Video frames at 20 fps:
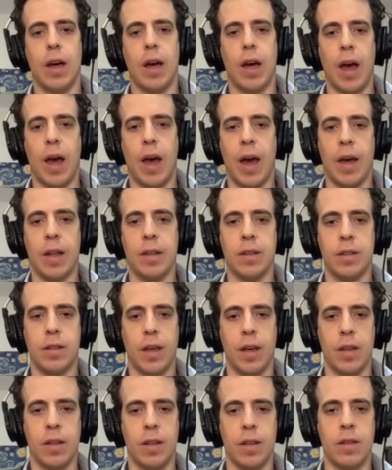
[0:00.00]
and
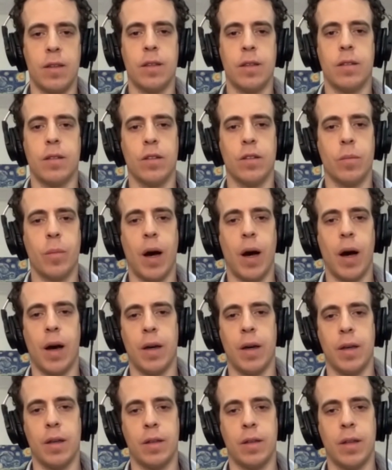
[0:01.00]
say that this is
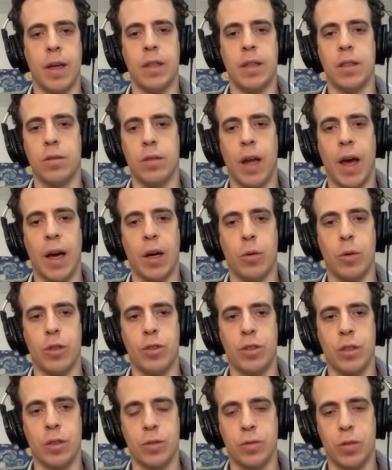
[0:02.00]
my native
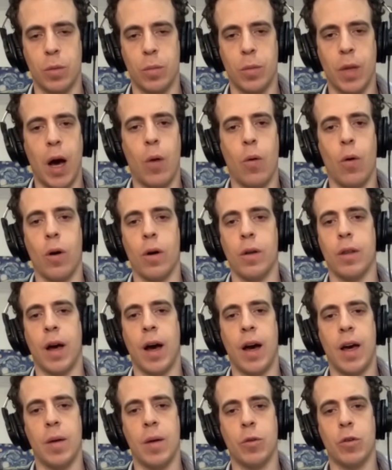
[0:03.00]
language and from now on
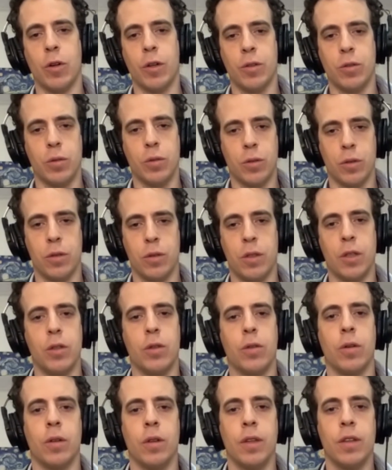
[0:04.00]
I am going to
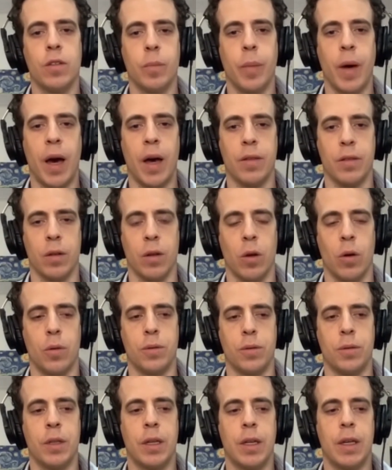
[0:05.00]
continue on this path
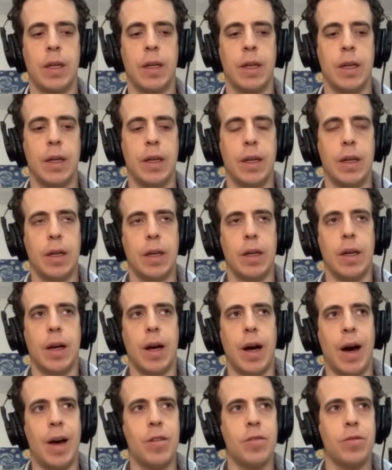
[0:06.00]
alone.
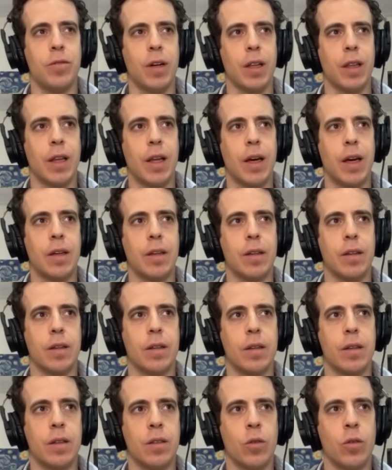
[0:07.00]
I felt like
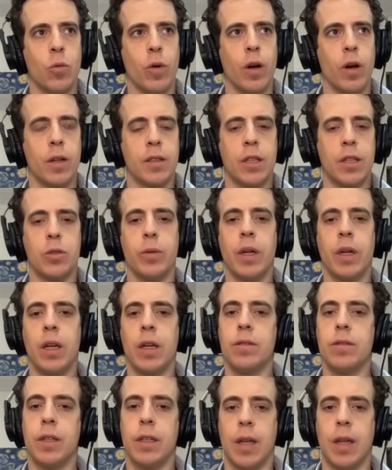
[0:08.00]
the world that we
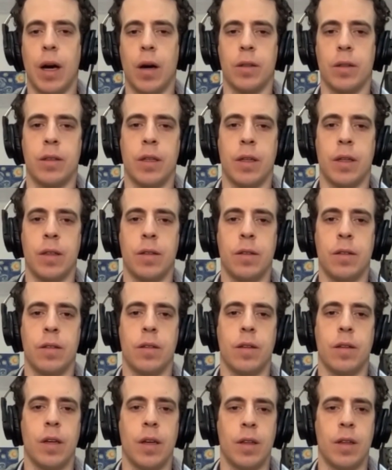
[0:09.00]
live in nowadays
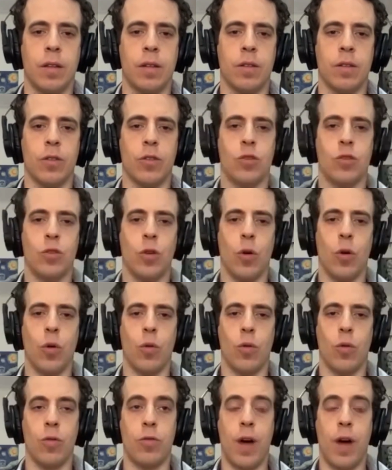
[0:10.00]
is
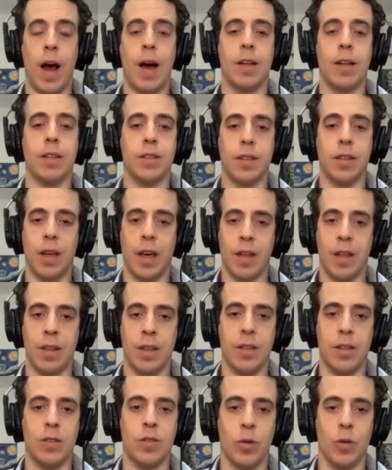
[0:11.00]
so vast and
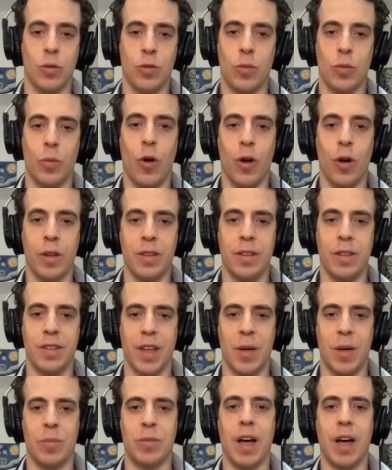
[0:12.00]
yet so small at the
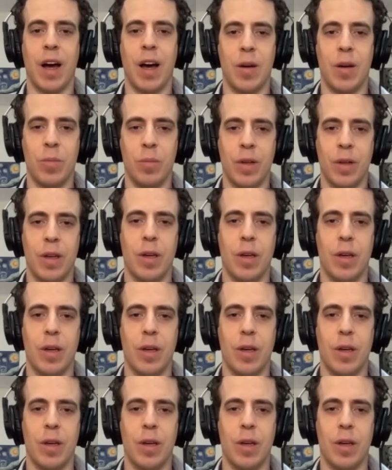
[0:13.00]
same time,